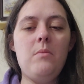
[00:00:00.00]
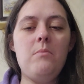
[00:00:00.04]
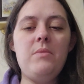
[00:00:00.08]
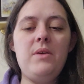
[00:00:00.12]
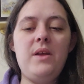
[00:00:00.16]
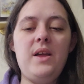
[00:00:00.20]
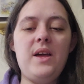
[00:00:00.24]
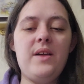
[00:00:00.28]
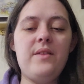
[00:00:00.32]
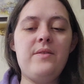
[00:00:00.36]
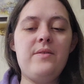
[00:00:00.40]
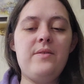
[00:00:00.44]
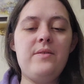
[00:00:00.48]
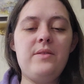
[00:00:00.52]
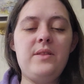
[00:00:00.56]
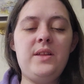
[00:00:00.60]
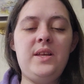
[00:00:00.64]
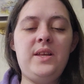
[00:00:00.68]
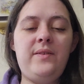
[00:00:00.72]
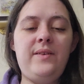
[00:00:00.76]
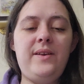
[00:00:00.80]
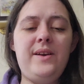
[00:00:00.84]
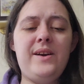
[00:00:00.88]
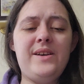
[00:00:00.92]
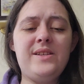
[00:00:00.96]
But yeah,
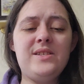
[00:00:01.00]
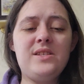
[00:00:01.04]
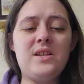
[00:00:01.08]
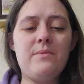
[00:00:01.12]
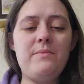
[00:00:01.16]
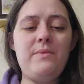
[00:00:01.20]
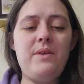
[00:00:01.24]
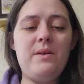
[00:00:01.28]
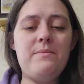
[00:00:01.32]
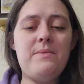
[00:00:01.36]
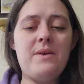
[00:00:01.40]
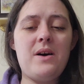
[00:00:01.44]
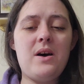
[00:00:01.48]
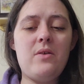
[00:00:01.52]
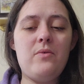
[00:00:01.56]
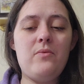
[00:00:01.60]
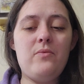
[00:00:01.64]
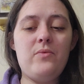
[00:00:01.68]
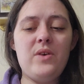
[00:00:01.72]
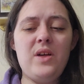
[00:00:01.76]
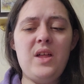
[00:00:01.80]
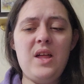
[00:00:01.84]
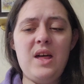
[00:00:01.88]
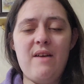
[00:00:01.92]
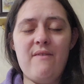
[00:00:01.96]
this video is gonna be about
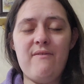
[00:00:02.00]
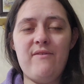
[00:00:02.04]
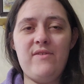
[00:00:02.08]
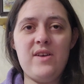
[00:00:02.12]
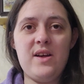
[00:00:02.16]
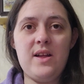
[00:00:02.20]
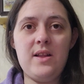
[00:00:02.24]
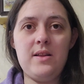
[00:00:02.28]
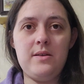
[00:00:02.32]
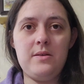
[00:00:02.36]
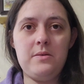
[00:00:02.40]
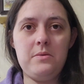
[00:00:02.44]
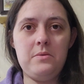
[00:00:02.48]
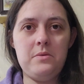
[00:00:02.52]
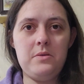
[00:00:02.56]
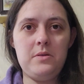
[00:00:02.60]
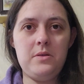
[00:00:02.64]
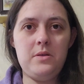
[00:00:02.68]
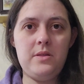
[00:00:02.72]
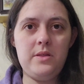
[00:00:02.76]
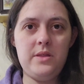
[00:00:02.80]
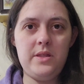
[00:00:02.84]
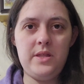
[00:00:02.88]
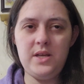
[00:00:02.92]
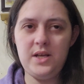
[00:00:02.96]
what I've done
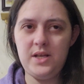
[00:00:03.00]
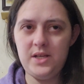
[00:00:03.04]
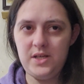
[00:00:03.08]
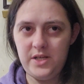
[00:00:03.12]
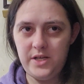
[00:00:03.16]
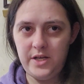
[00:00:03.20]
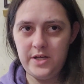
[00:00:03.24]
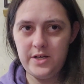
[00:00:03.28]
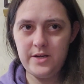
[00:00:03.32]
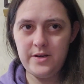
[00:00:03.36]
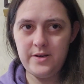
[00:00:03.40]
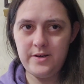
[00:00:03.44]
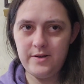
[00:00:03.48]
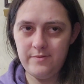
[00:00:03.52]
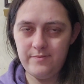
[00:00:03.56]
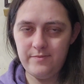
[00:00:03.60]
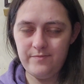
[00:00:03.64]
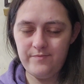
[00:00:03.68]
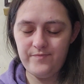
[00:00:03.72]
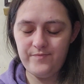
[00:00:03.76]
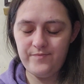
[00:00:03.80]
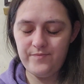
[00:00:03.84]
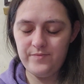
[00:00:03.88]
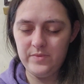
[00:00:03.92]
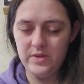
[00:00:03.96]
this year,
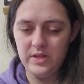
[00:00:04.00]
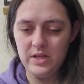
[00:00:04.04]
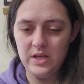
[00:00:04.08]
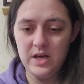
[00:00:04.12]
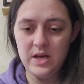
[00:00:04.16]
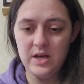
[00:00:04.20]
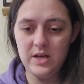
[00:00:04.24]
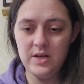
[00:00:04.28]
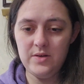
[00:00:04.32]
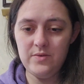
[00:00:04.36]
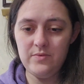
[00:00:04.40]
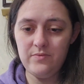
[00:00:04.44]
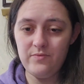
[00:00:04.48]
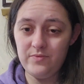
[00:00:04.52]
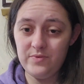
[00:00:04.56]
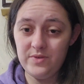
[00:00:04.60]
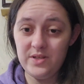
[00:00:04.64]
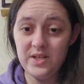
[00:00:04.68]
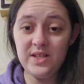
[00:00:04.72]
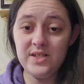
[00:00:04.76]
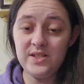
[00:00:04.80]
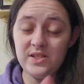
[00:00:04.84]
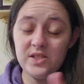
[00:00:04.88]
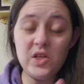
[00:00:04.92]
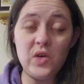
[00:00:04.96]

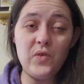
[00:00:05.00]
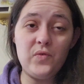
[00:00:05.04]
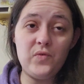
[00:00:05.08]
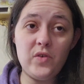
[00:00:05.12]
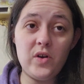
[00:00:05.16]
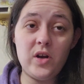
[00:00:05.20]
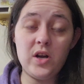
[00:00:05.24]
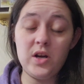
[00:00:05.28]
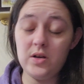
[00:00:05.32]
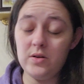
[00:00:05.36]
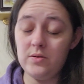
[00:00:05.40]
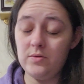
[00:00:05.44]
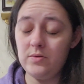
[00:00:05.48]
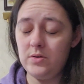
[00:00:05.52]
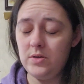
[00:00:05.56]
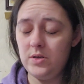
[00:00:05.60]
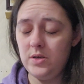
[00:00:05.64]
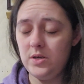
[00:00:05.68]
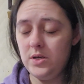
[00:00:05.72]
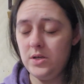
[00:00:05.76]
done so far.